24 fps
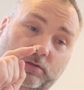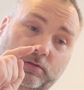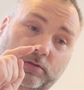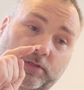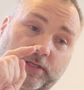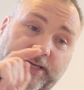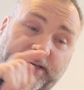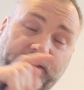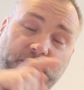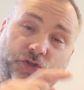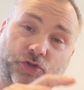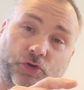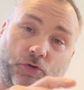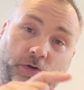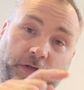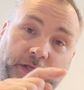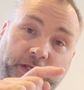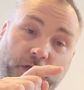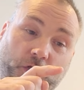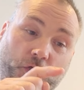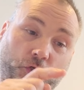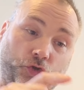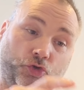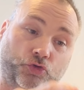
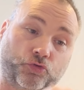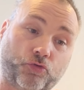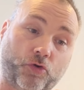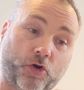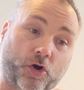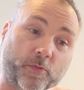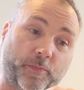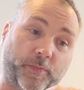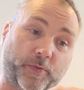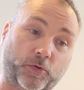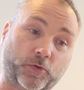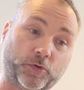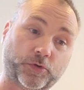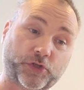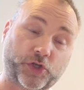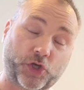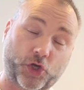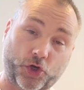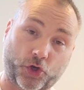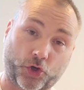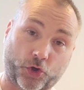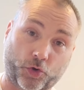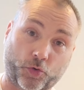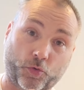literally a drop or
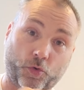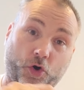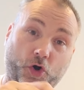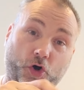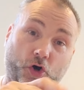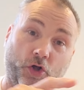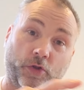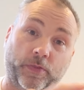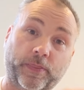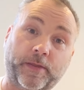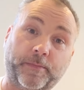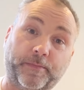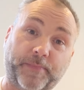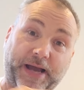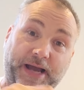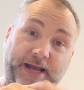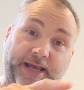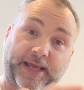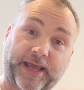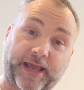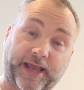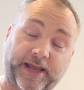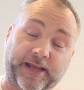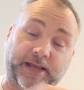two on the
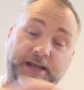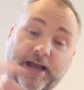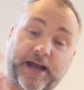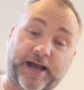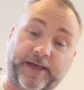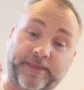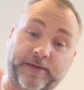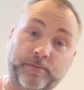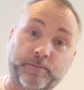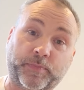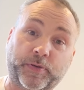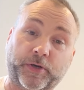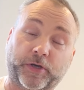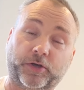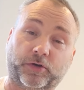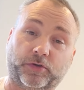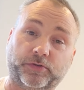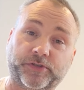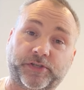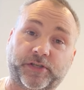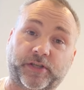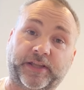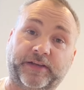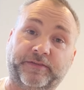backing and then put it
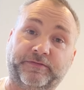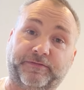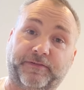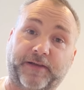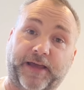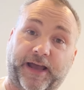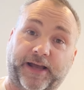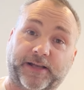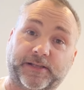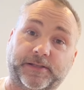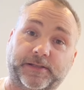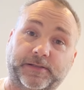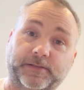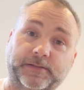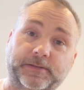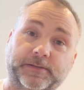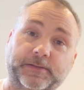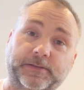on something flat